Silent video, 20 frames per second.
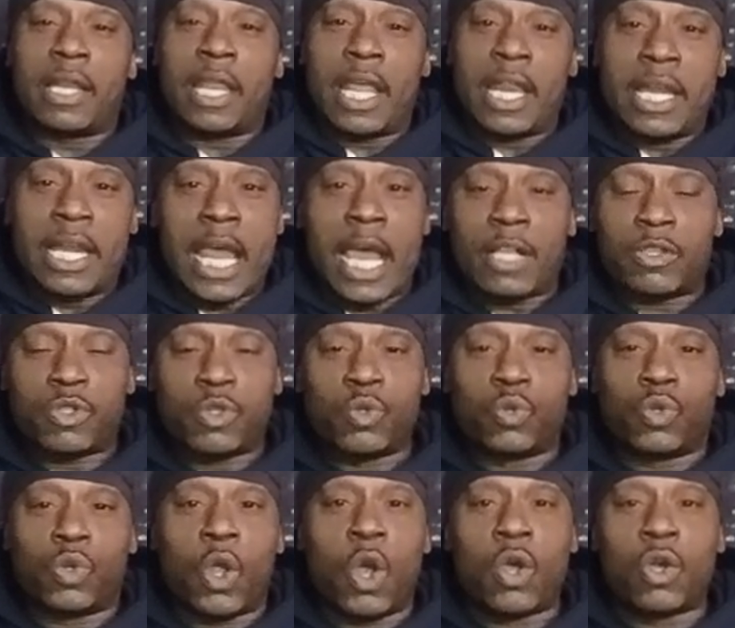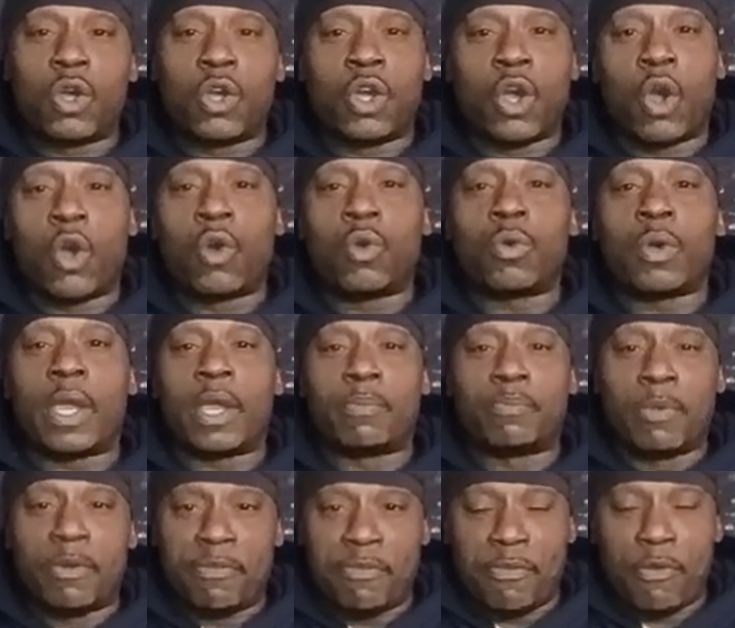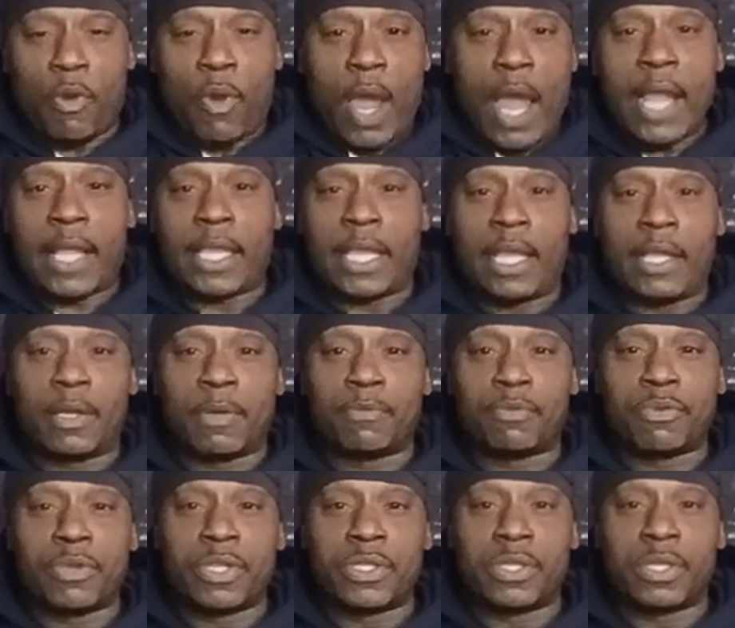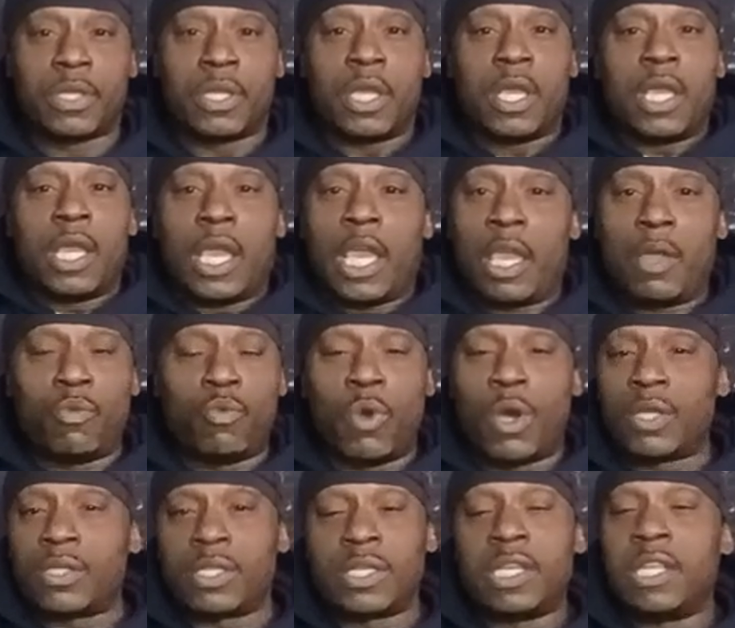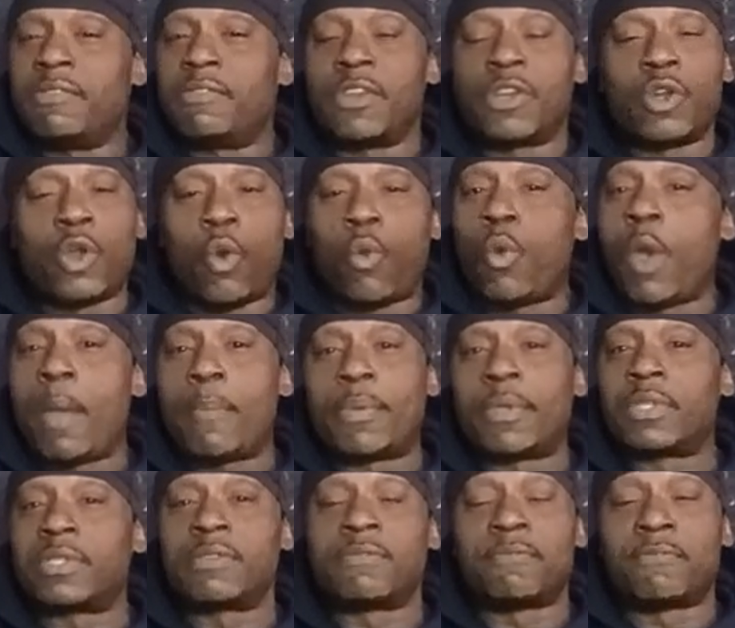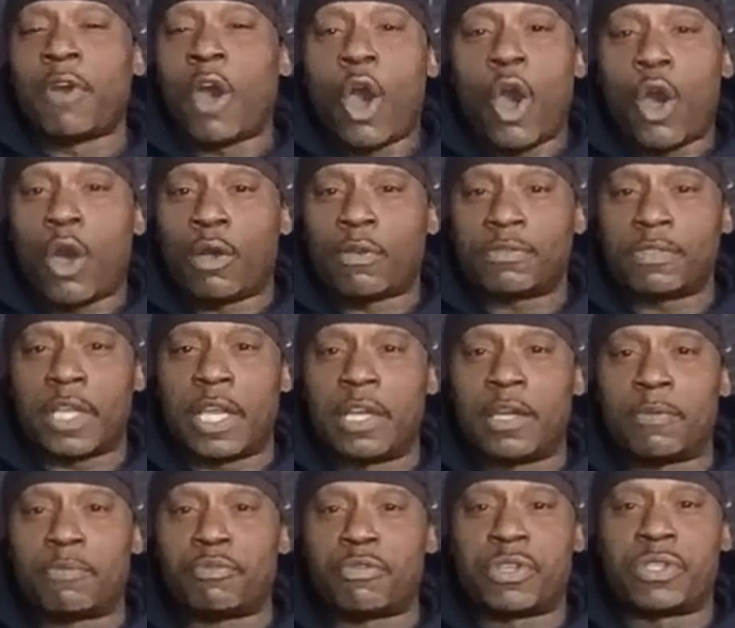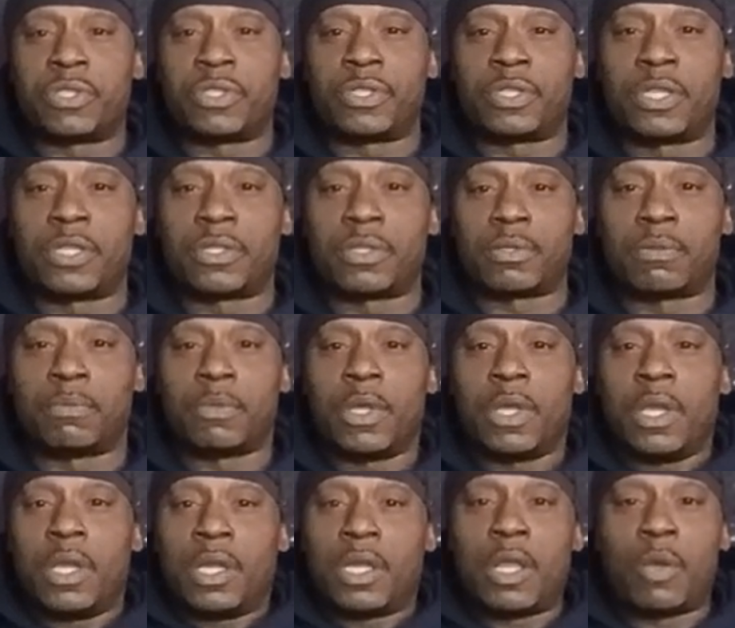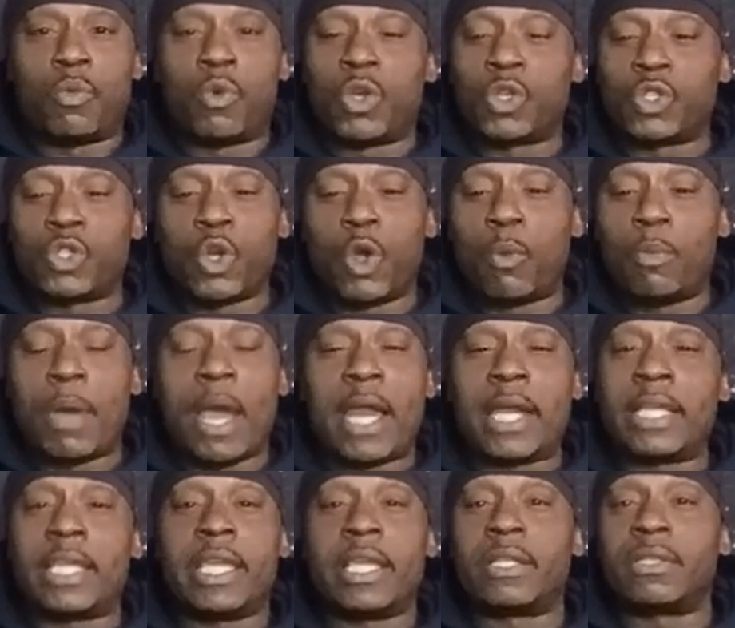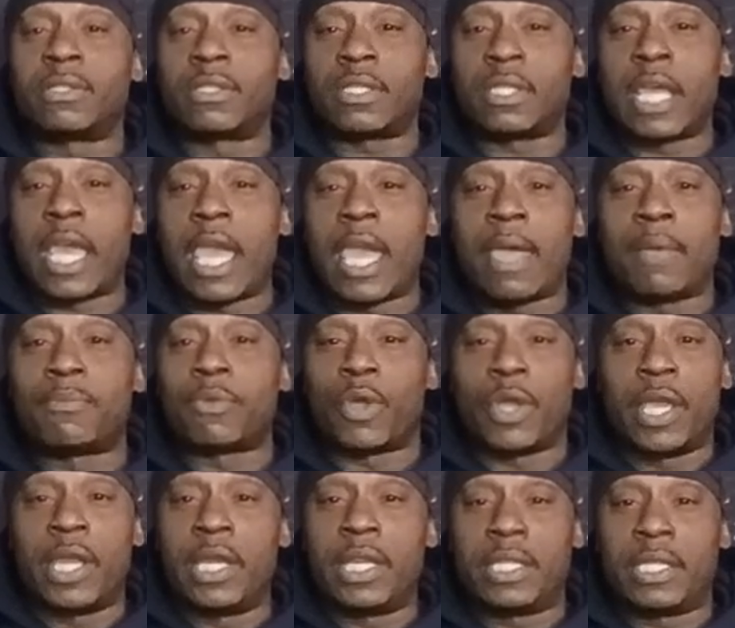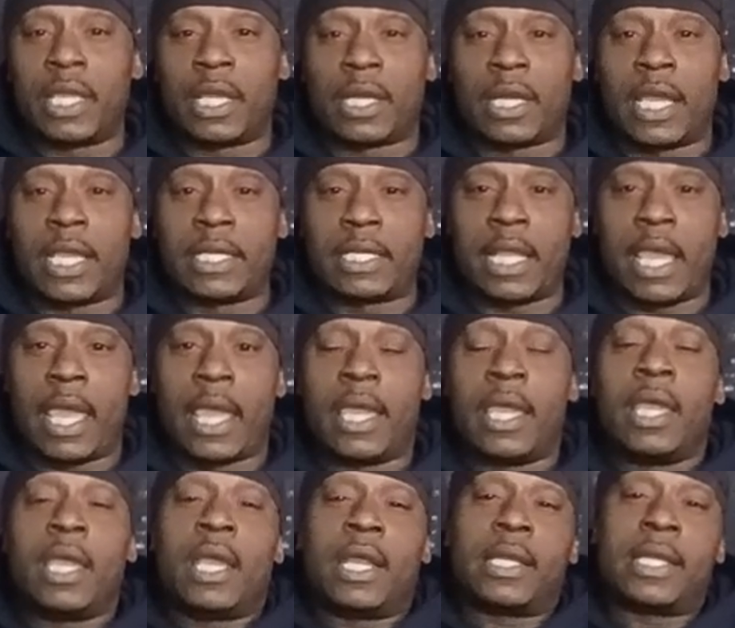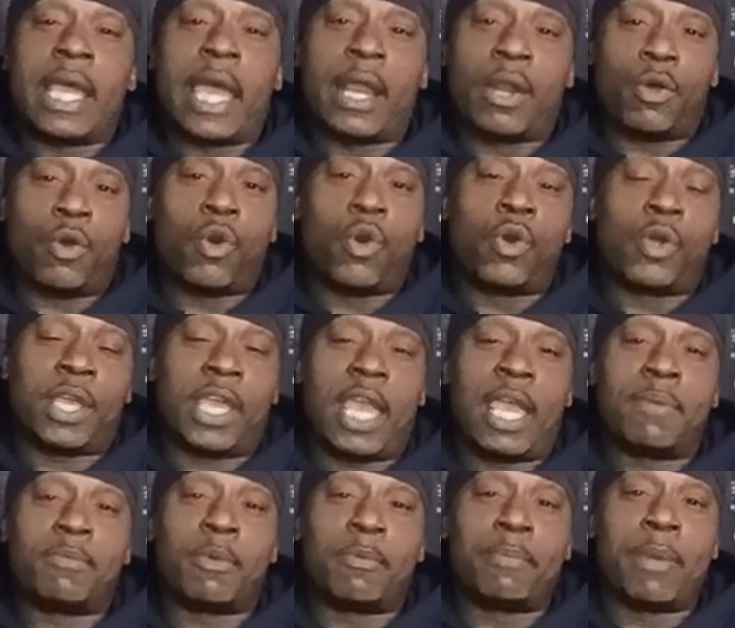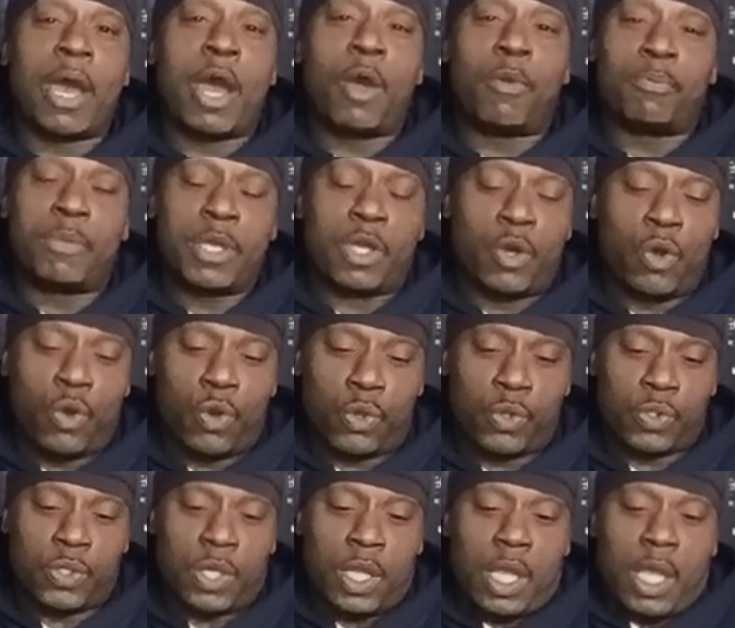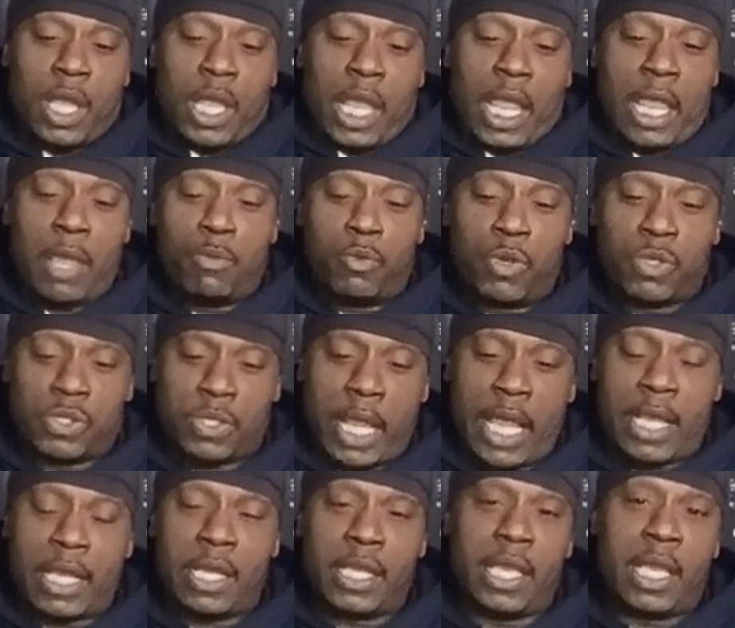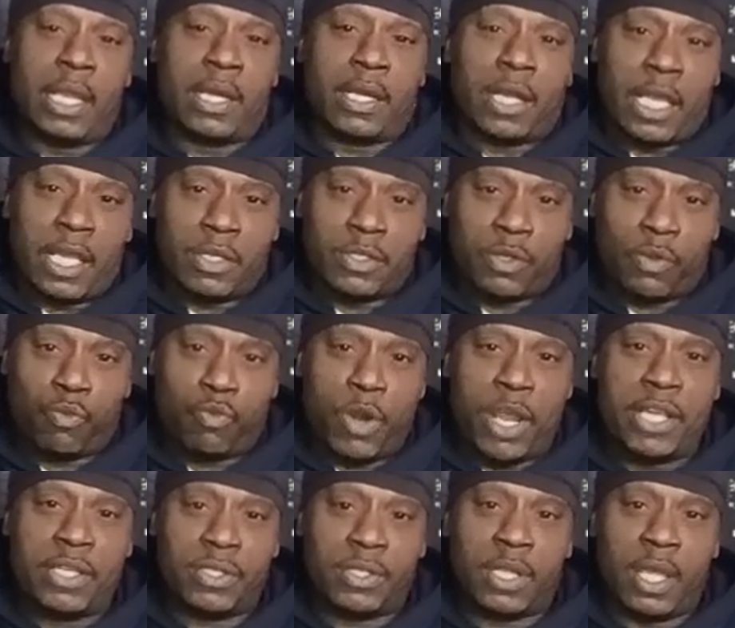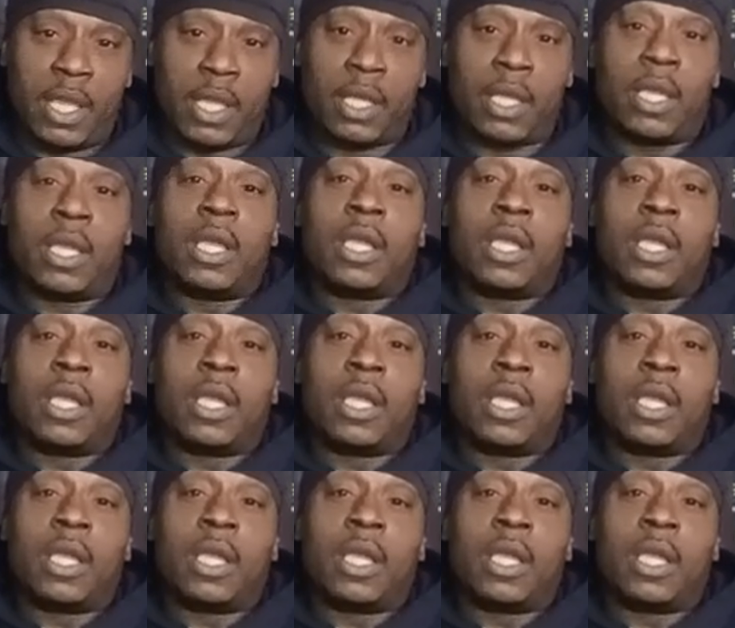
and not too long ago, before I came to prison, it wasn't even no weapons involved in the prison system. There was nobody getting stabbed or anything like that. That all came about because it was like, again, it's a race thing.